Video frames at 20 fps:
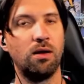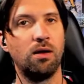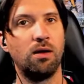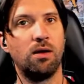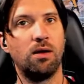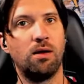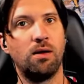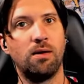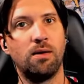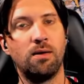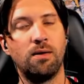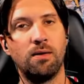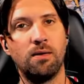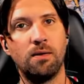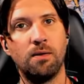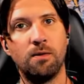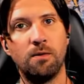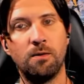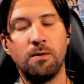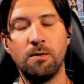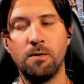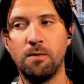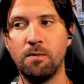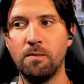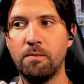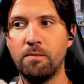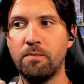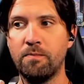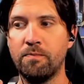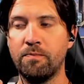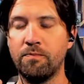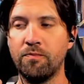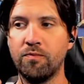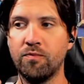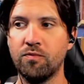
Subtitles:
[no speech]